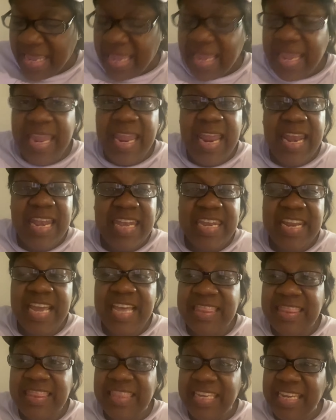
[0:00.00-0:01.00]
And
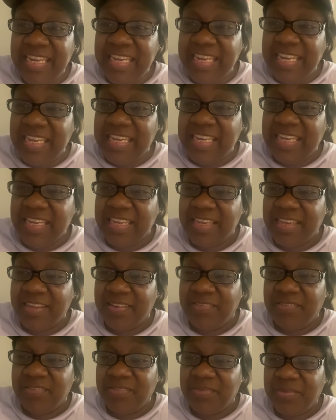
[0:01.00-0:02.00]
nothing
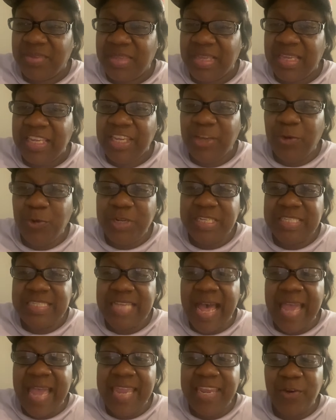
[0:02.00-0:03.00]
you
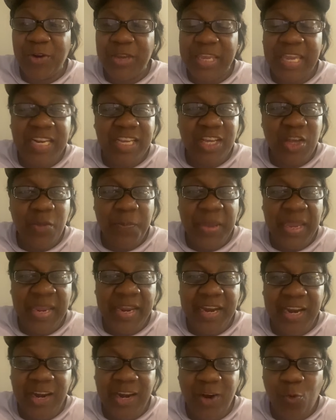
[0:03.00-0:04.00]
desire can
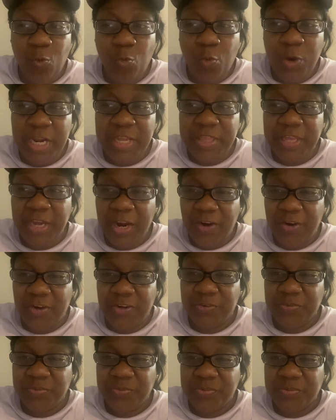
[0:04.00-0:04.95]
compare with her.